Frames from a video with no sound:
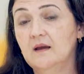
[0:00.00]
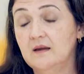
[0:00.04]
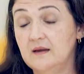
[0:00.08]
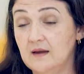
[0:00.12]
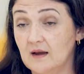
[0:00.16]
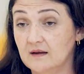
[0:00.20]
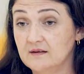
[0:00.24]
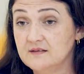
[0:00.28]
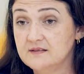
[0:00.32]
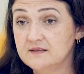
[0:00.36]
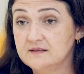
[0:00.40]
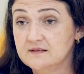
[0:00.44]

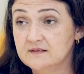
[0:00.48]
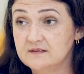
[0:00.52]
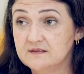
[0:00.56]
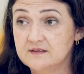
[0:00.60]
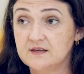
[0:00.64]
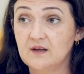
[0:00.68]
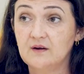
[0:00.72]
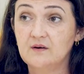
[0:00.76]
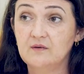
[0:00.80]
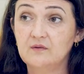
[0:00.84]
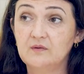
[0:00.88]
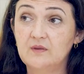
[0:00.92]
Yes,
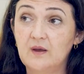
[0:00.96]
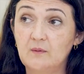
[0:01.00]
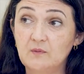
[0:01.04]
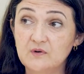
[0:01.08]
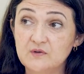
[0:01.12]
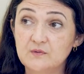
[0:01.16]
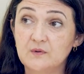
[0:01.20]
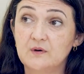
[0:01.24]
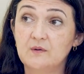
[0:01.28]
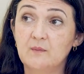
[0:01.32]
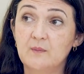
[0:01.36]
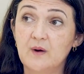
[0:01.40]
so that
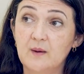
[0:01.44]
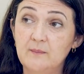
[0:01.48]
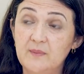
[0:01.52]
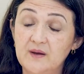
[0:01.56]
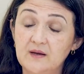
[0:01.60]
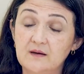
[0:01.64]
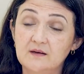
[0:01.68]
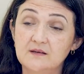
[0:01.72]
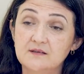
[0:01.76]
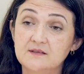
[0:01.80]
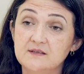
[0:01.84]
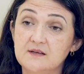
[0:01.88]
was one of my
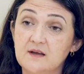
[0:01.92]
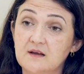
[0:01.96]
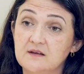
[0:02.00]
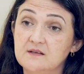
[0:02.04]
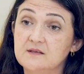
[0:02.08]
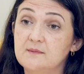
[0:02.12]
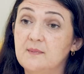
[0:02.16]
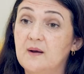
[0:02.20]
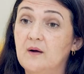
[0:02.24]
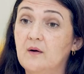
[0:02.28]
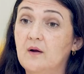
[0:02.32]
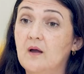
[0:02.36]
big
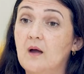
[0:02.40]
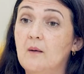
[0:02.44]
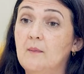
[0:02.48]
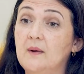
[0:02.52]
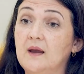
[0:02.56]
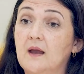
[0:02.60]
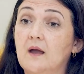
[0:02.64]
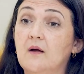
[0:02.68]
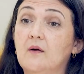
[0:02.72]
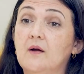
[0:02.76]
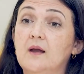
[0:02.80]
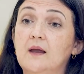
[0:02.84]
concerns about
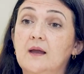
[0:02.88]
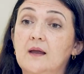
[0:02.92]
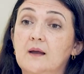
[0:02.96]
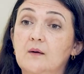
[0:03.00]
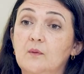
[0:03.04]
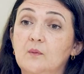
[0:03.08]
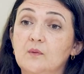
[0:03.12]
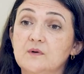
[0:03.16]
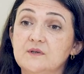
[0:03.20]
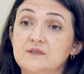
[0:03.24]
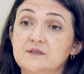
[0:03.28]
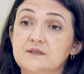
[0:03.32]
coming out
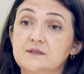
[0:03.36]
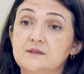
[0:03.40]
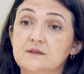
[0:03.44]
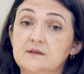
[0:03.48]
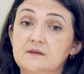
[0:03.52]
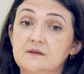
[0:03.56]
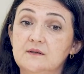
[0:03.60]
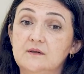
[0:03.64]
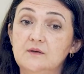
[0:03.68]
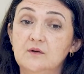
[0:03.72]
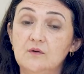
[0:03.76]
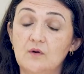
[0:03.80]
here, was
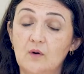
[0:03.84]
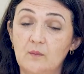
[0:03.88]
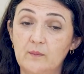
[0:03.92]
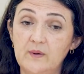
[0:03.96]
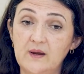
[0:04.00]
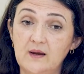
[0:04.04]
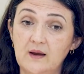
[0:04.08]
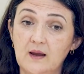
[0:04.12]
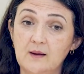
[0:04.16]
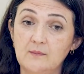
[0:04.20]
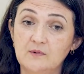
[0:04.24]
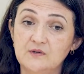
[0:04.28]
not
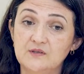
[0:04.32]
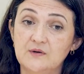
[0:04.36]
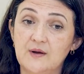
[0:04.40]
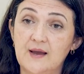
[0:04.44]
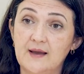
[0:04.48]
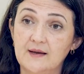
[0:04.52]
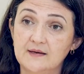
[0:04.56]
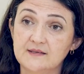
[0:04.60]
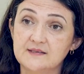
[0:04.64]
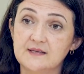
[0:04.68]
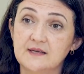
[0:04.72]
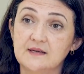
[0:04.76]
being able to
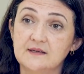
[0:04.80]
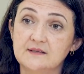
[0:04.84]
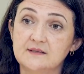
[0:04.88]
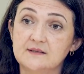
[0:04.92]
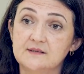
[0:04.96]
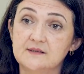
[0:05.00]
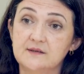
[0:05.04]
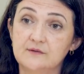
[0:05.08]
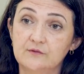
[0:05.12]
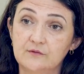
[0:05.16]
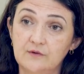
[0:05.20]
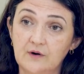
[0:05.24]
access
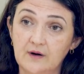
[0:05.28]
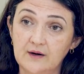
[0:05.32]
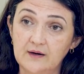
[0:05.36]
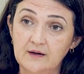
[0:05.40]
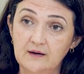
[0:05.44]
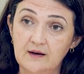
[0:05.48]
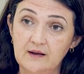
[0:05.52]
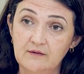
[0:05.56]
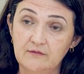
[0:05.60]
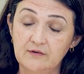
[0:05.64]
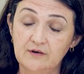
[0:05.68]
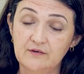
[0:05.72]
the right
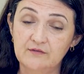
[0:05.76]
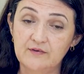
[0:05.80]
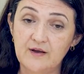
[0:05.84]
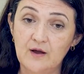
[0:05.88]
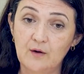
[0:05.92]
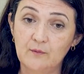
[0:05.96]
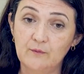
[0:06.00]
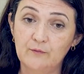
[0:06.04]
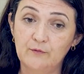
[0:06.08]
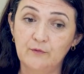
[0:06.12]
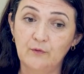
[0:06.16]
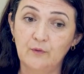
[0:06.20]
level of
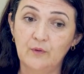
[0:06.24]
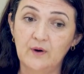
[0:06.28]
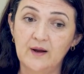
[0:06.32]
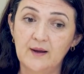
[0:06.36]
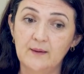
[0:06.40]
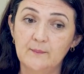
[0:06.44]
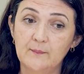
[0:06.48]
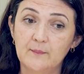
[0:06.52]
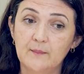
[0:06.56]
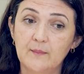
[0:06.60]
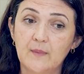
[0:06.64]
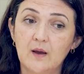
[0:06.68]
help for
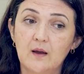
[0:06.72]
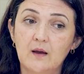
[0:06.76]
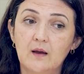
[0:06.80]
him.